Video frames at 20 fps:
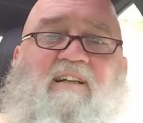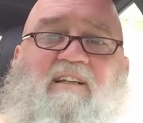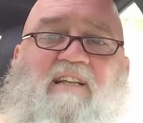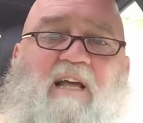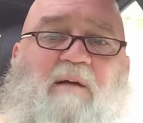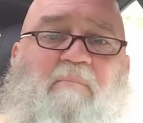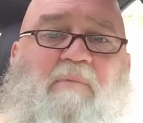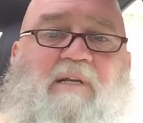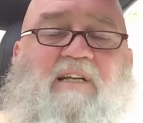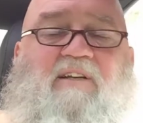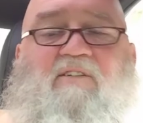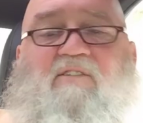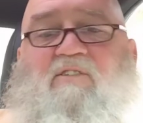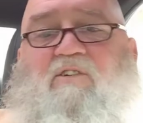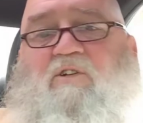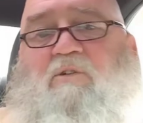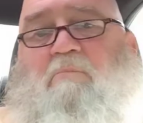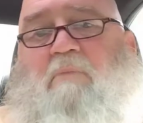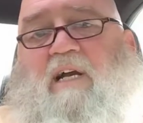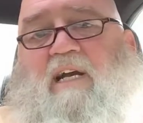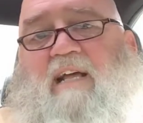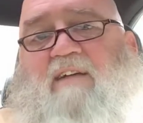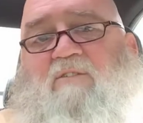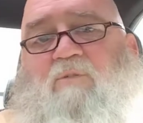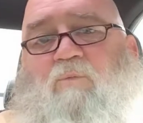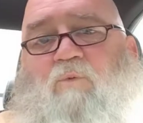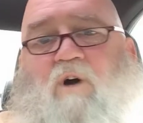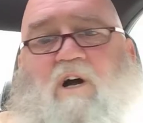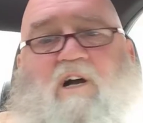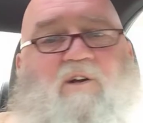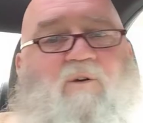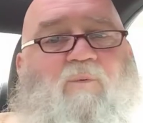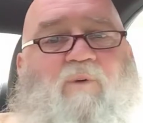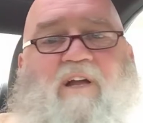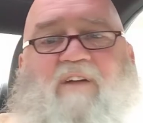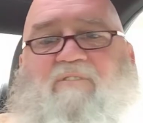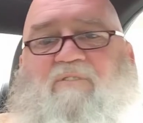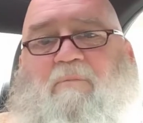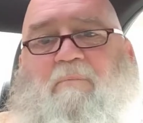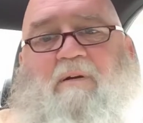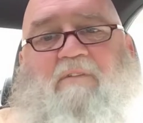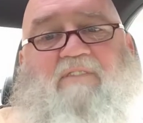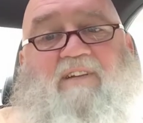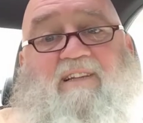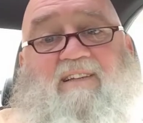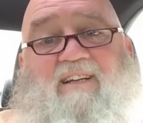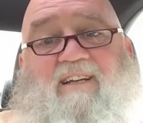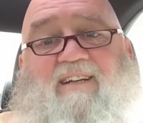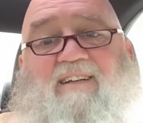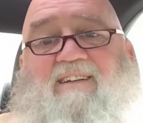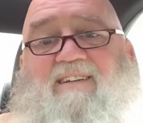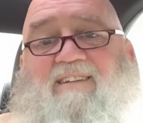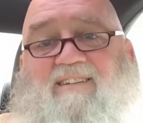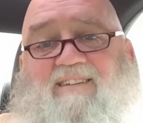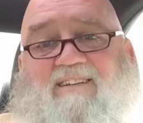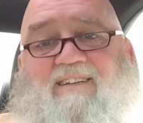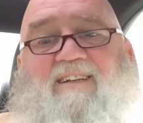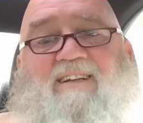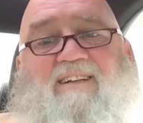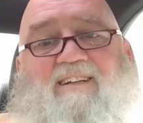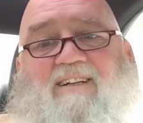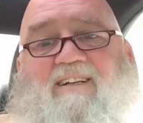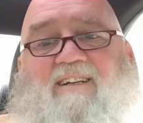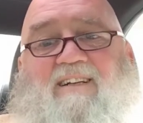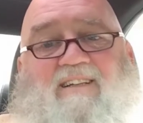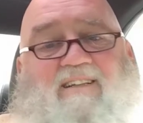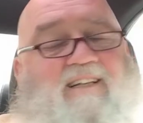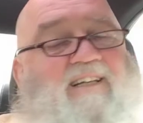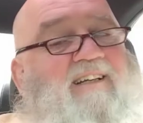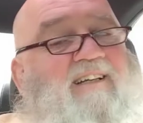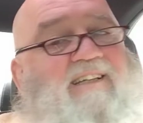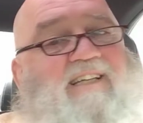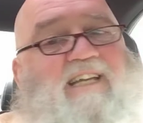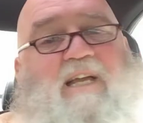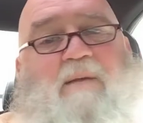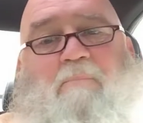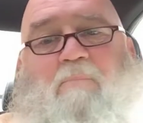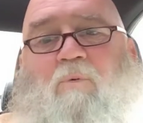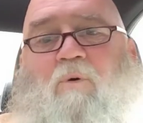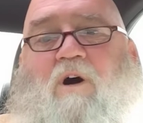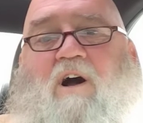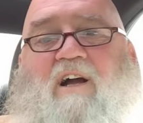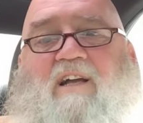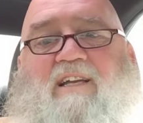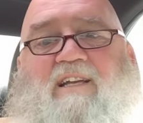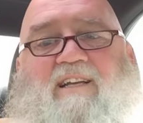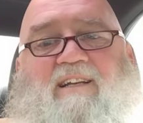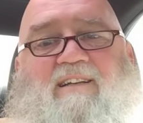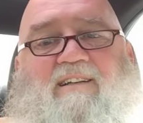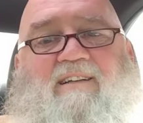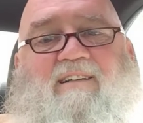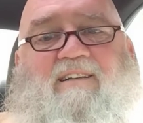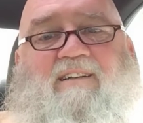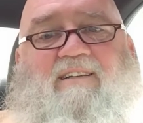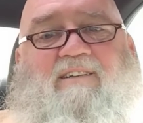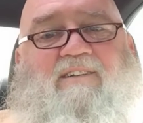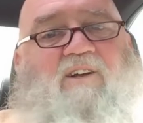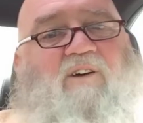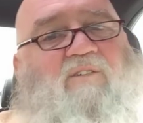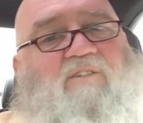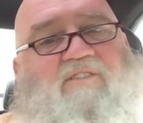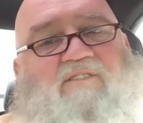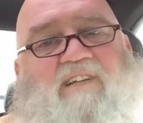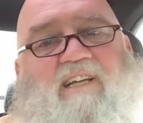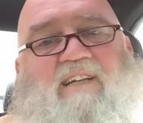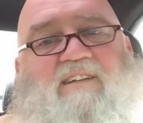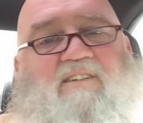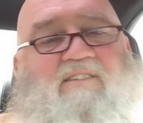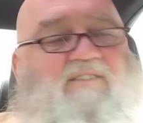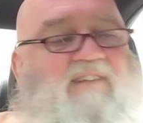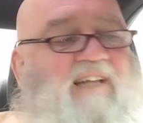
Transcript: that means you might have to walk away from everything and then keep walking and don't seek to